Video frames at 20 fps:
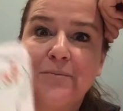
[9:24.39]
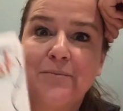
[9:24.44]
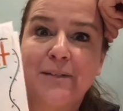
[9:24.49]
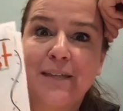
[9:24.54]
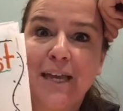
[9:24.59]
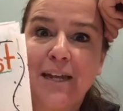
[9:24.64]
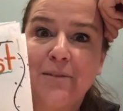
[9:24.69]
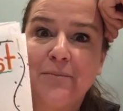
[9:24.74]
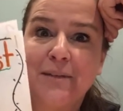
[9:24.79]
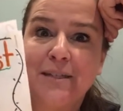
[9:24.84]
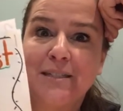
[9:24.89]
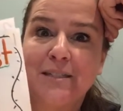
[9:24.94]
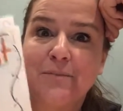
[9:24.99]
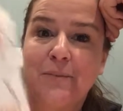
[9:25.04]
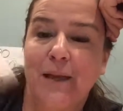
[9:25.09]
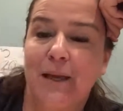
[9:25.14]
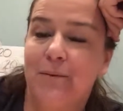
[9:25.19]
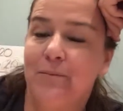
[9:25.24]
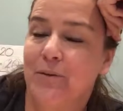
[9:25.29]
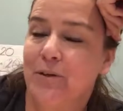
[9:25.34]
get a piece of
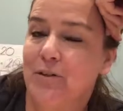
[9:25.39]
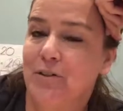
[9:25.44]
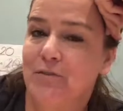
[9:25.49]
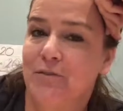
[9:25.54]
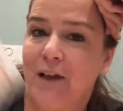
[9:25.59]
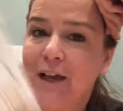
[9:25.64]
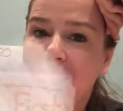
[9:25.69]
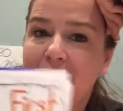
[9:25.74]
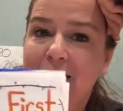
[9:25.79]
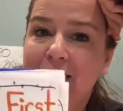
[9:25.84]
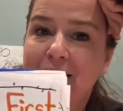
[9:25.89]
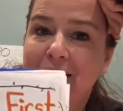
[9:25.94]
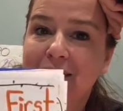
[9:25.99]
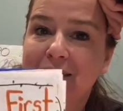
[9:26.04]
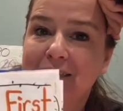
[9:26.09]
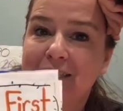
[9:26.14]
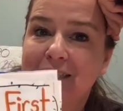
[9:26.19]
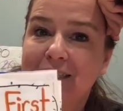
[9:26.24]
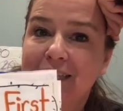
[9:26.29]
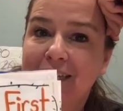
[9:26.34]
paper, divide it
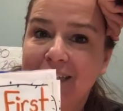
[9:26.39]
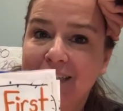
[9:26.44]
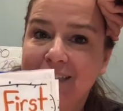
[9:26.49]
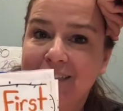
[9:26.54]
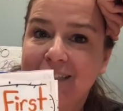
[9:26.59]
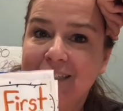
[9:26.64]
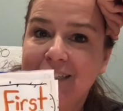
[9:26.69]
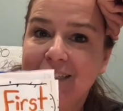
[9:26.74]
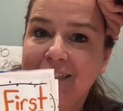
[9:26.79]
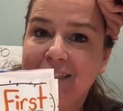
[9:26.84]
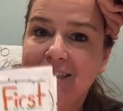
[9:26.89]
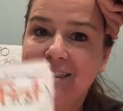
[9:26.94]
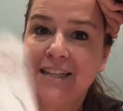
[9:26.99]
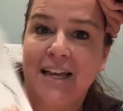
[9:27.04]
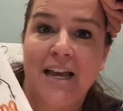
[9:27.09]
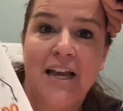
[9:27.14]
into 6s,